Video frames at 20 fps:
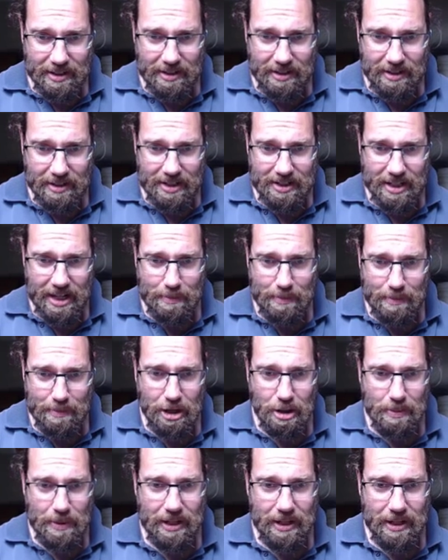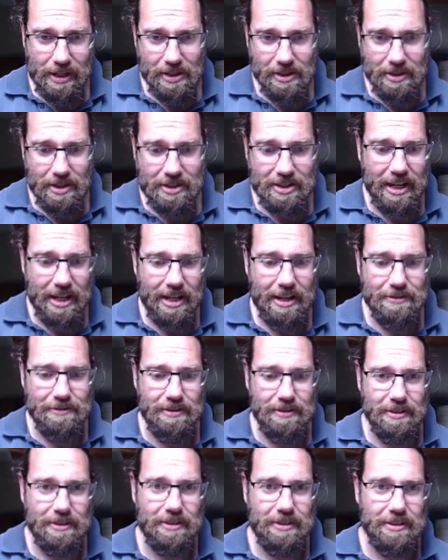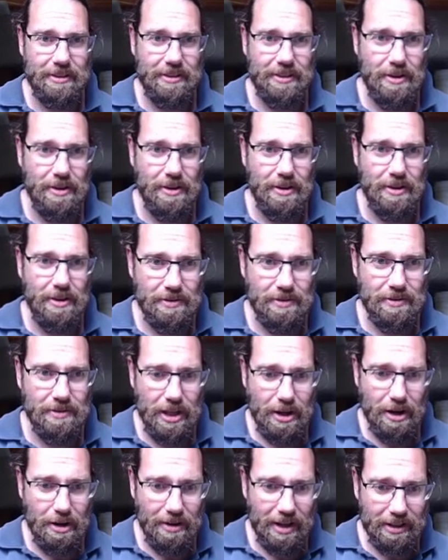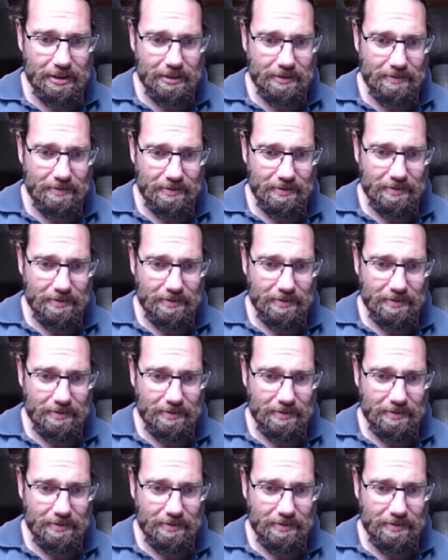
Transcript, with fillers: I'm going to start by copying this half of the URL